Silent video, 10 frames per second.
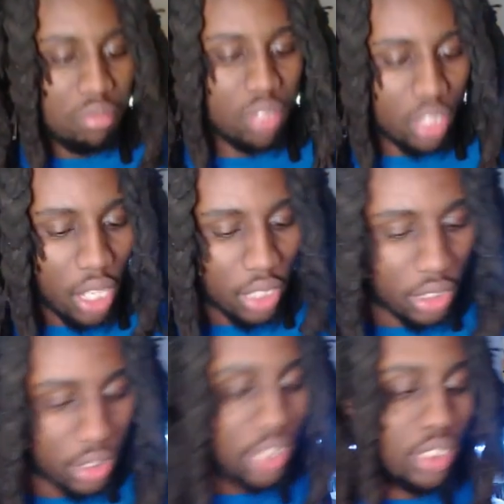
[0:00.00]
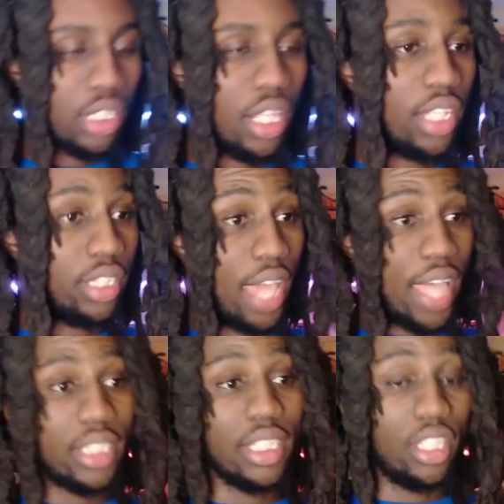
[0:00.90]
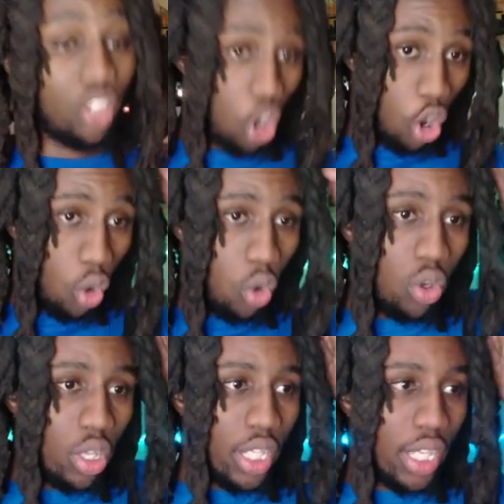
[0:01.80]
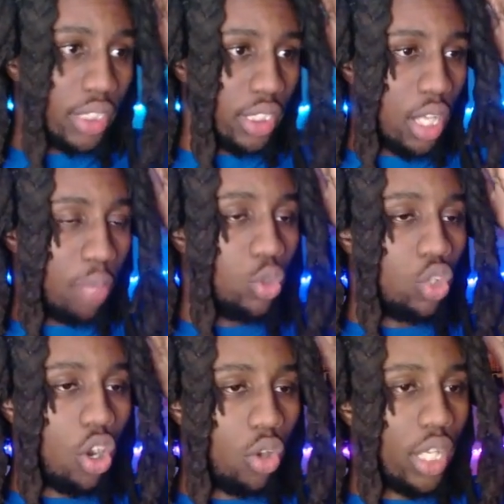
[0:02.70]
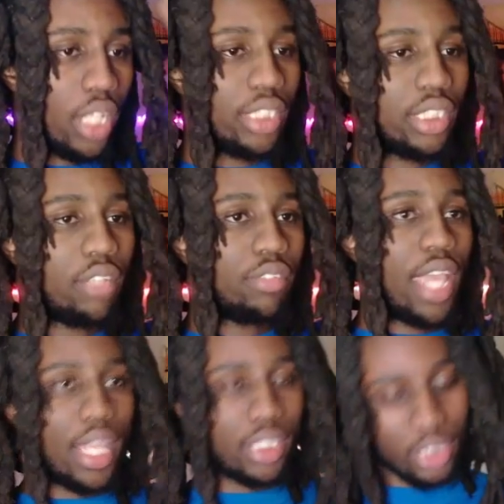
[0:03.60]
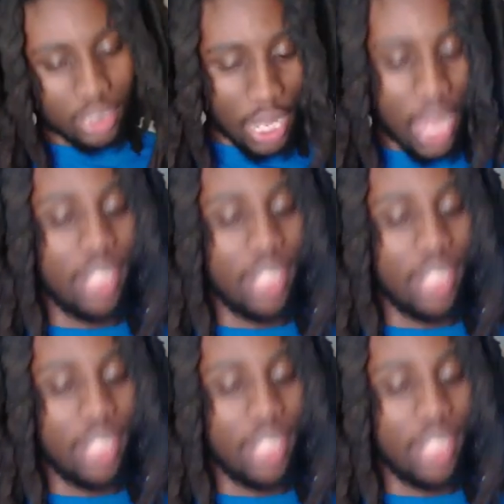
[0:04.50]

I think that goal is a W goal. Now let's see if they actually got it.